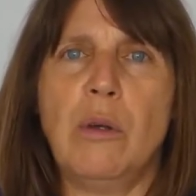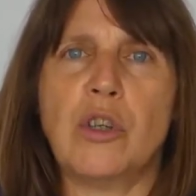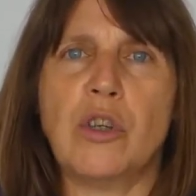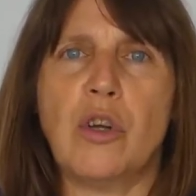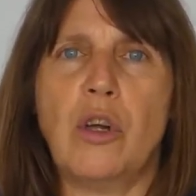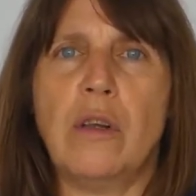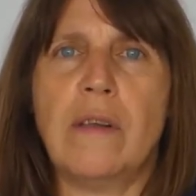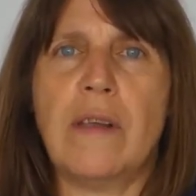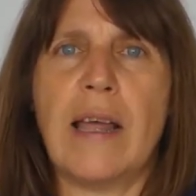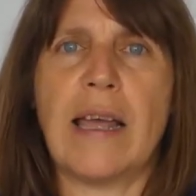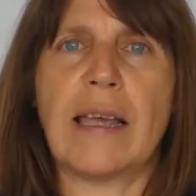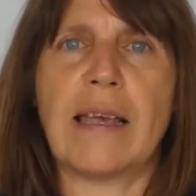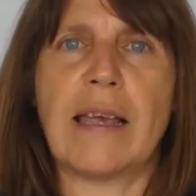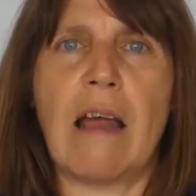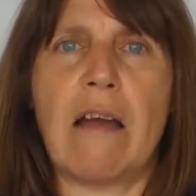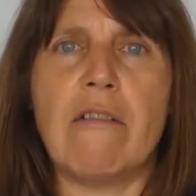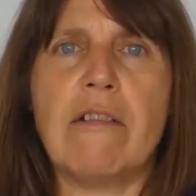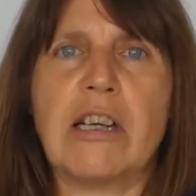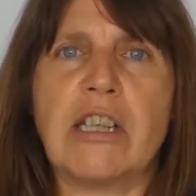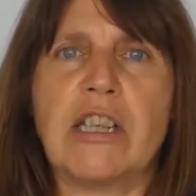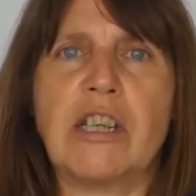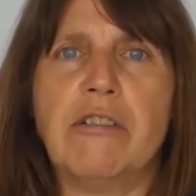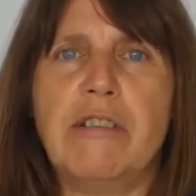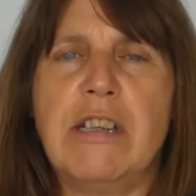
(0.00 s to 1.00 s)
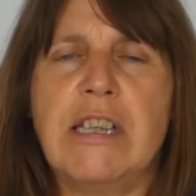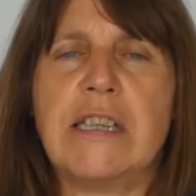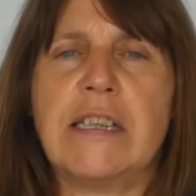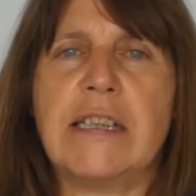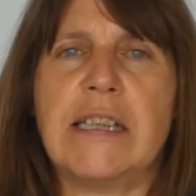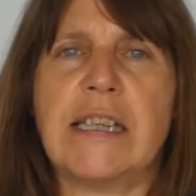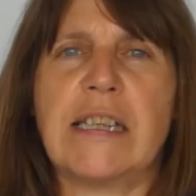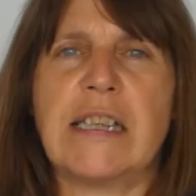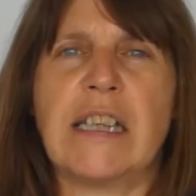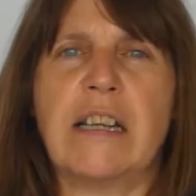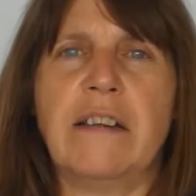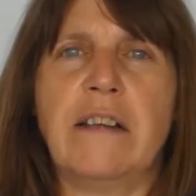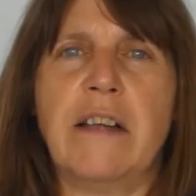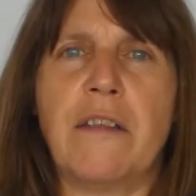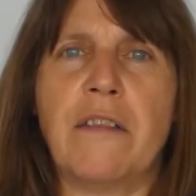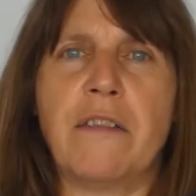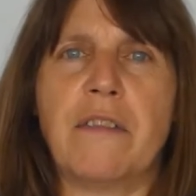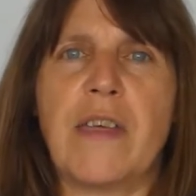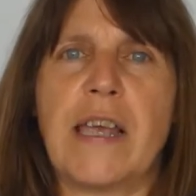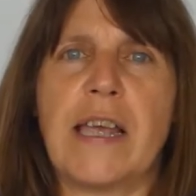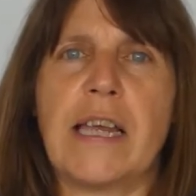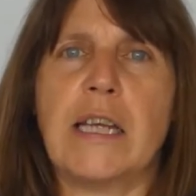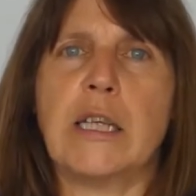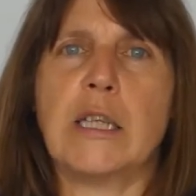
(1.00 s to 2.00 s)
all their characteristics and the
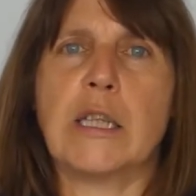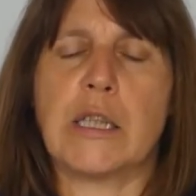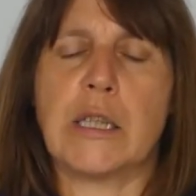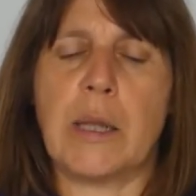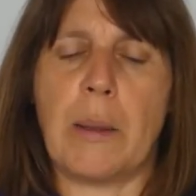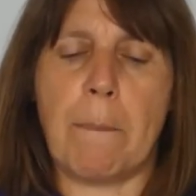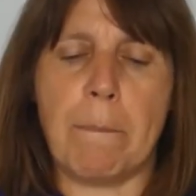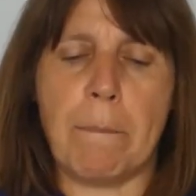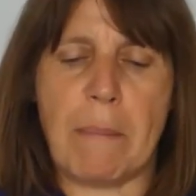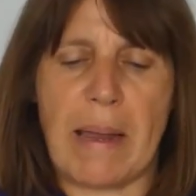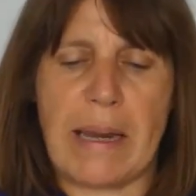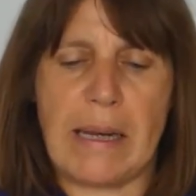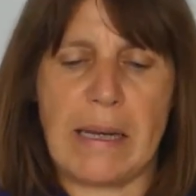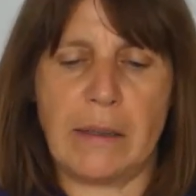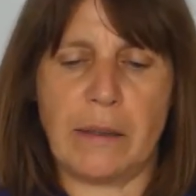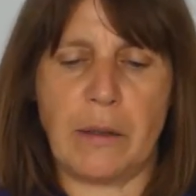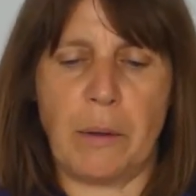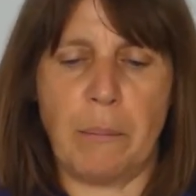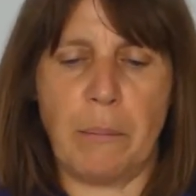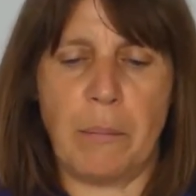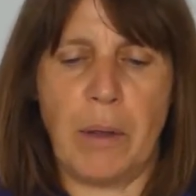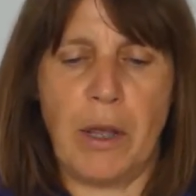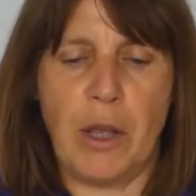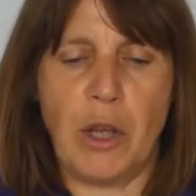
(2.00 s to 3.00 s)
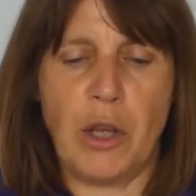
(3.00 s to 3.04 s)
things that make them